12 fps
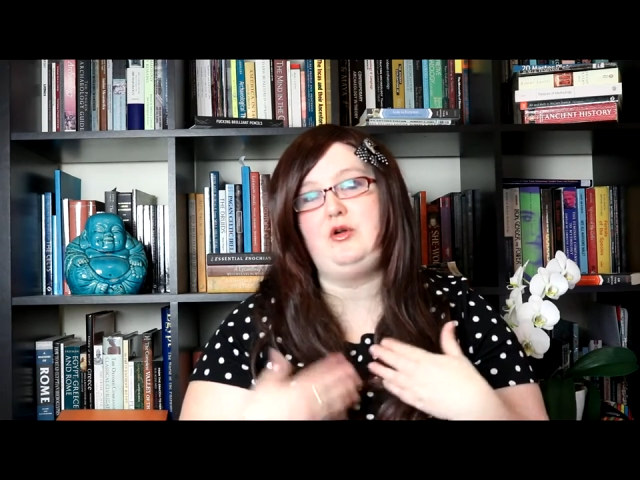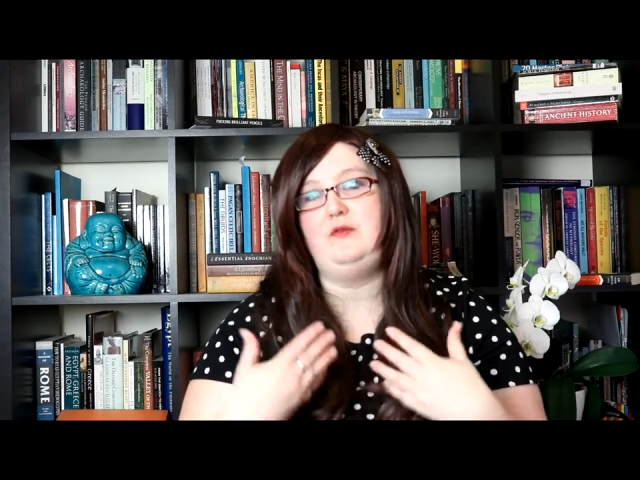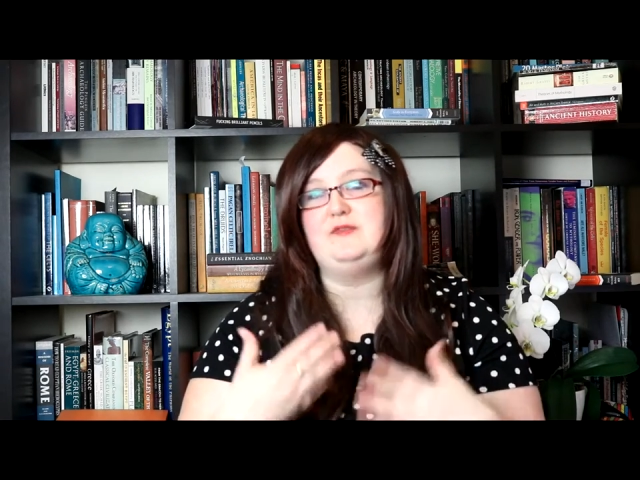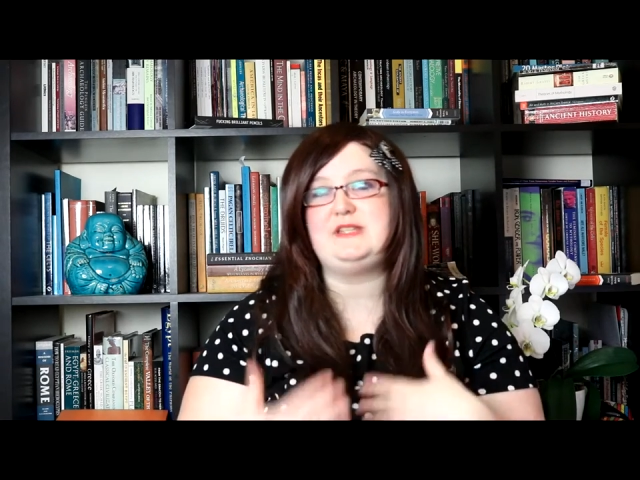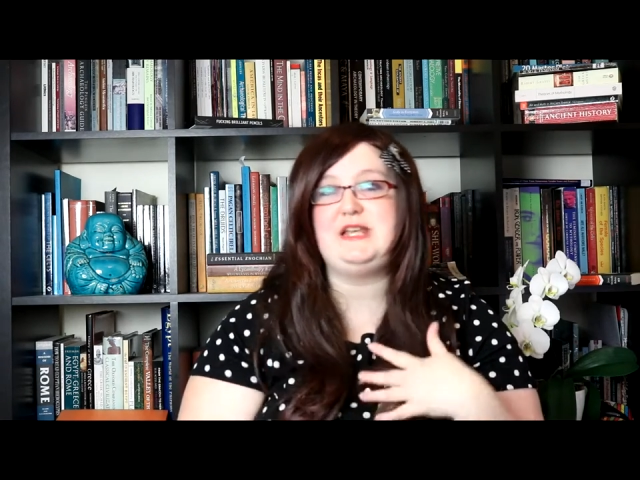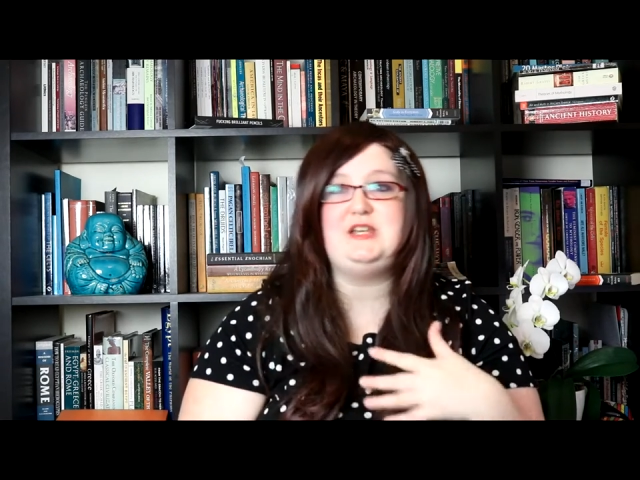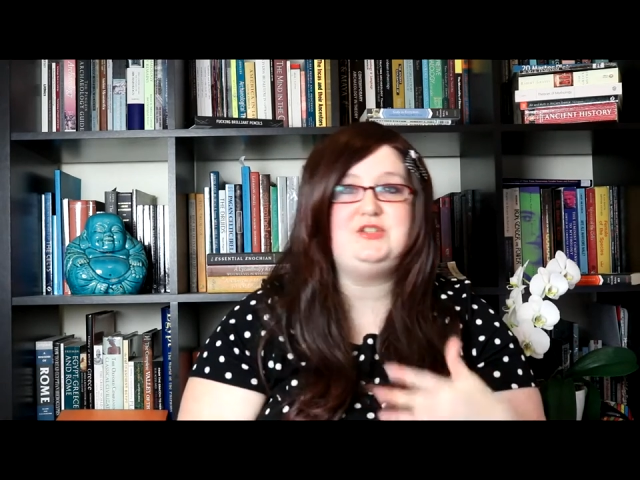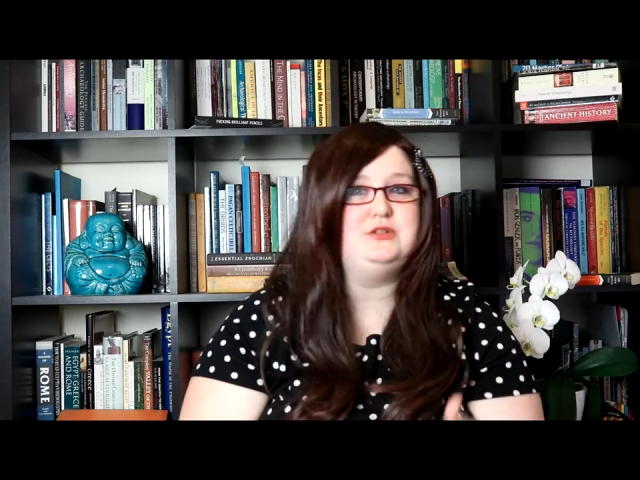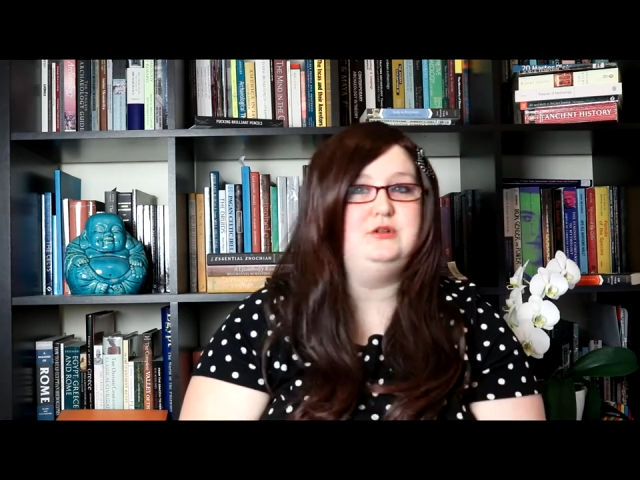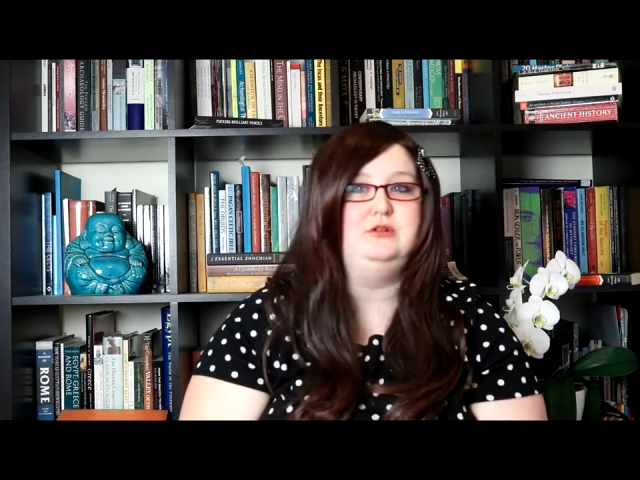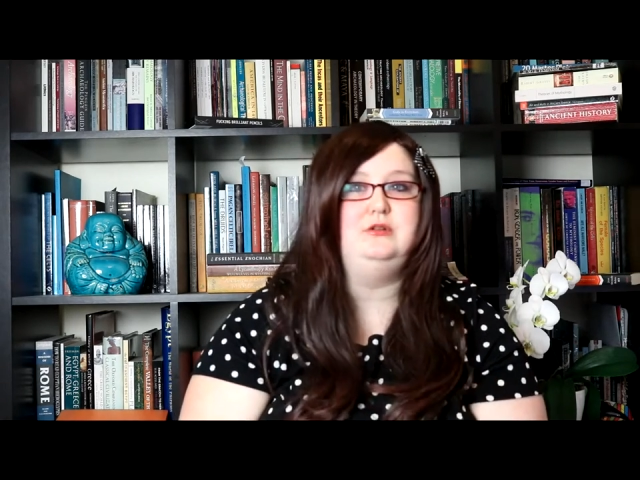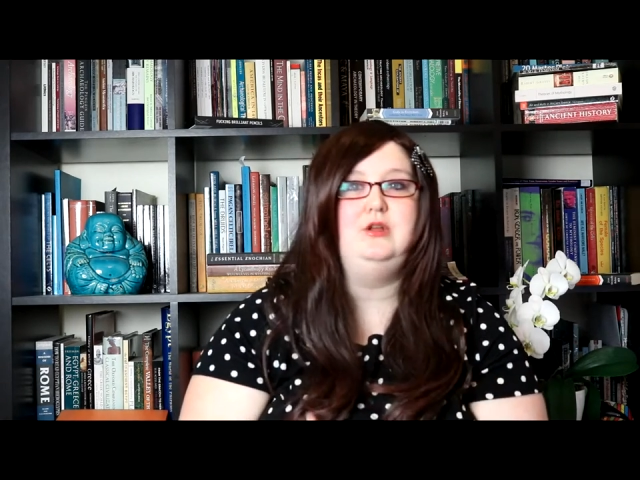
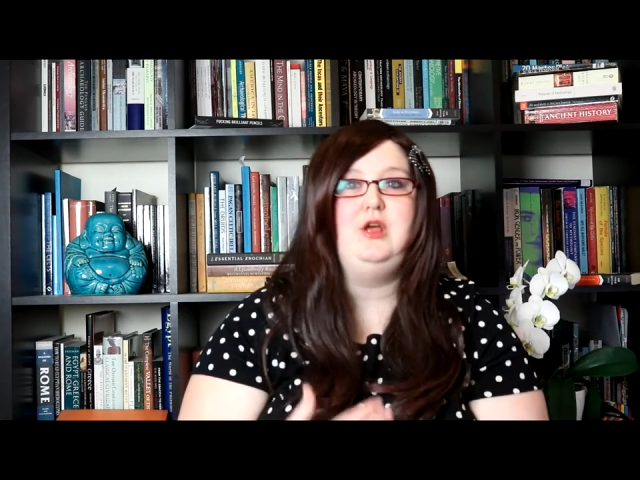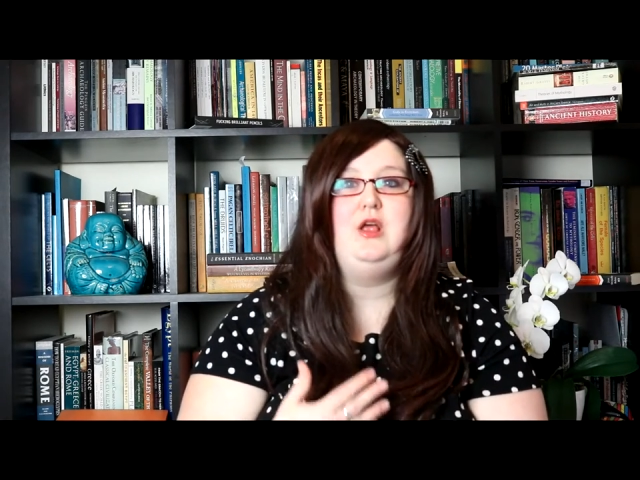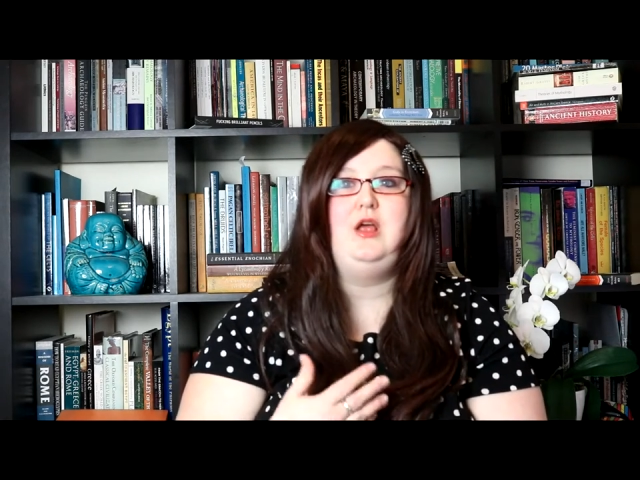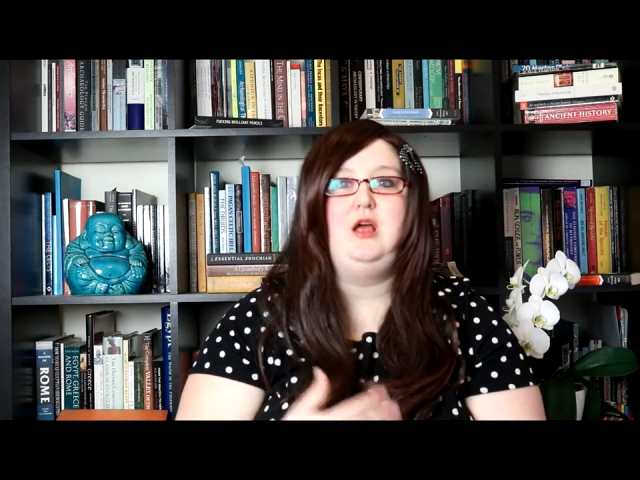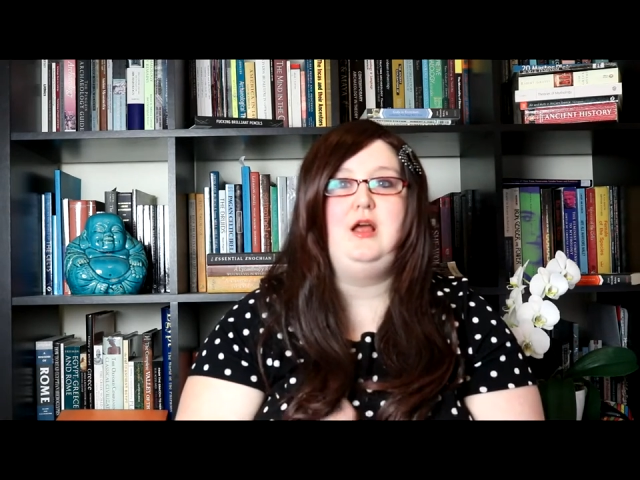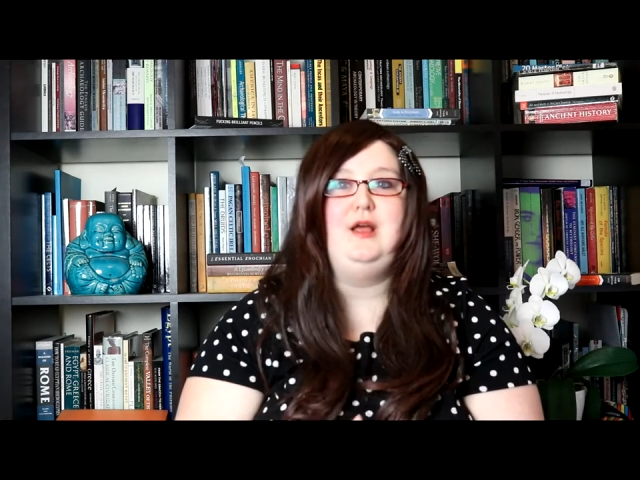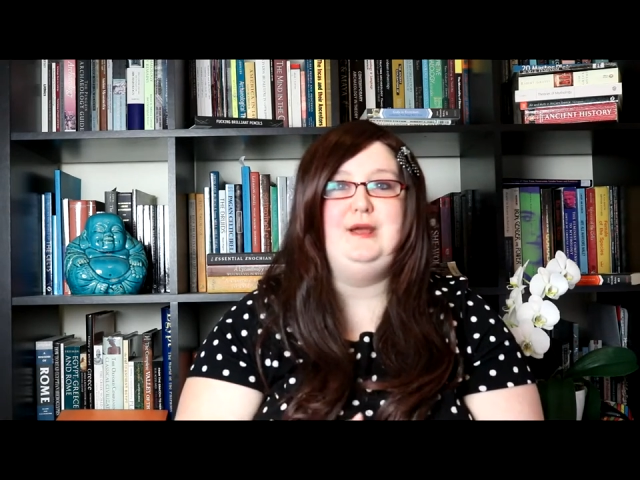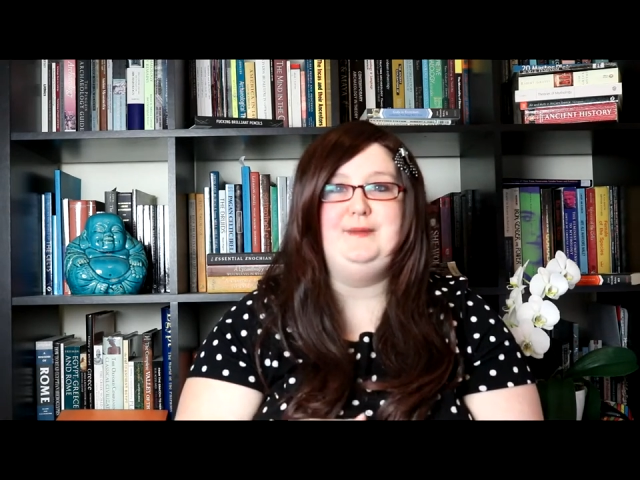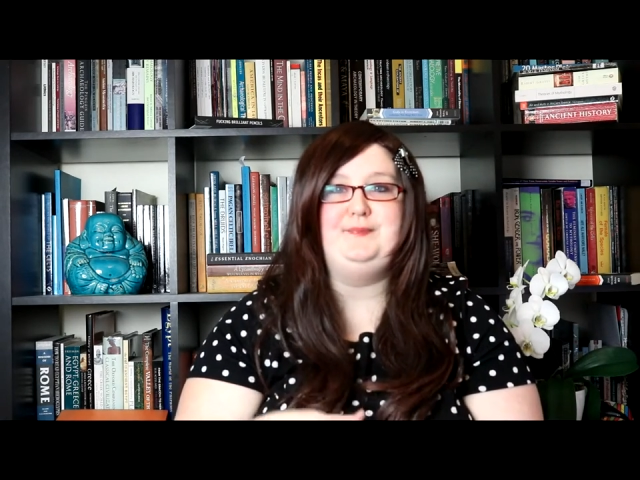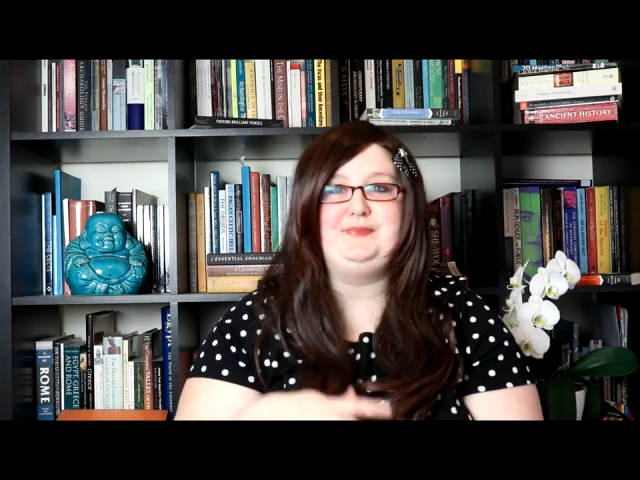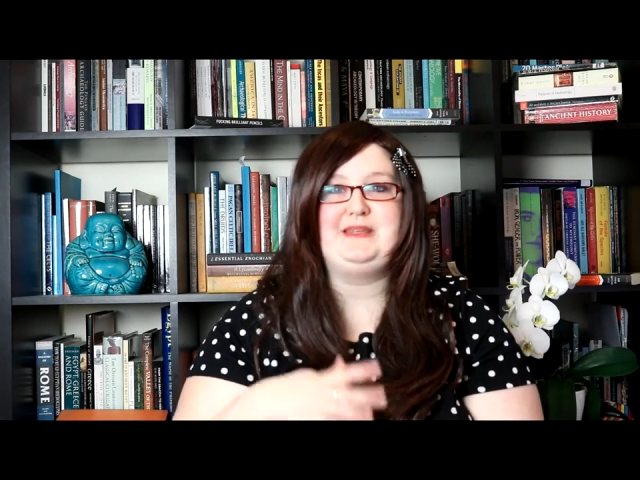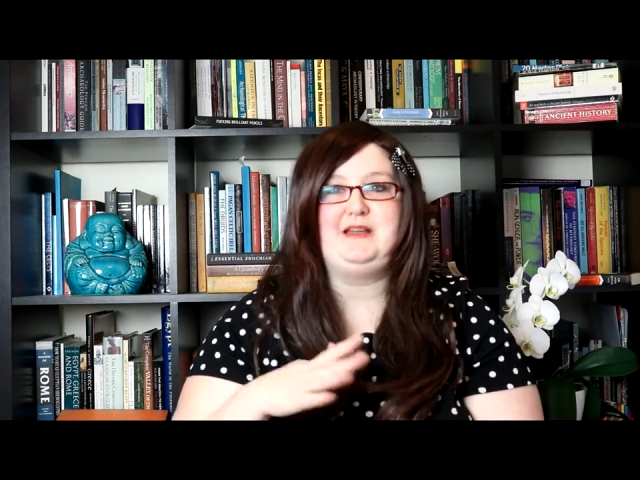conversational,
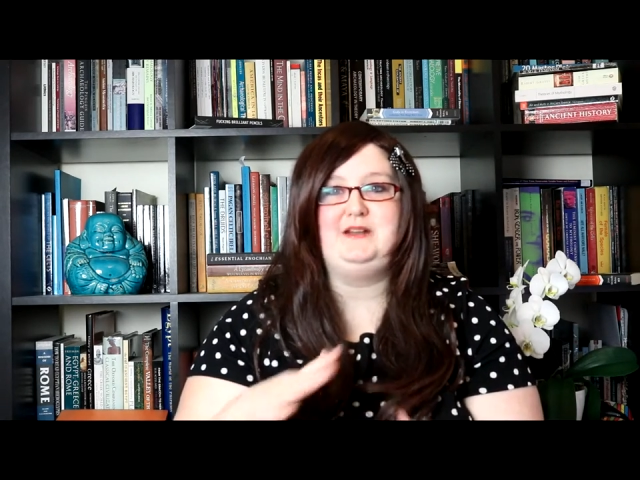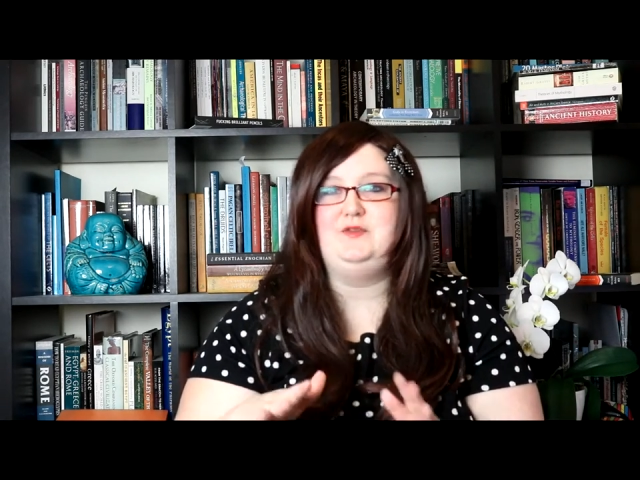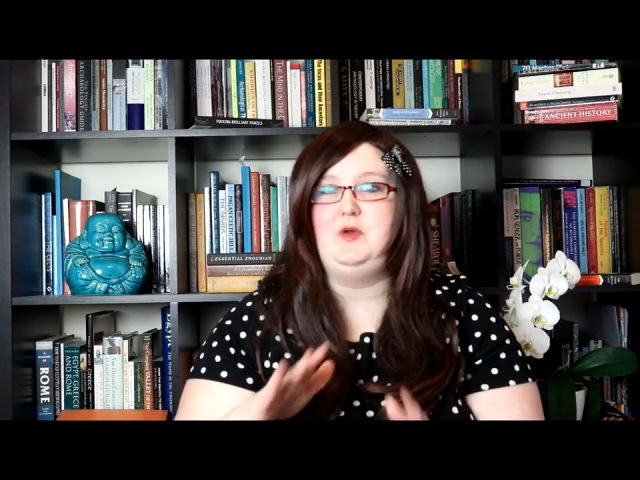um, kind of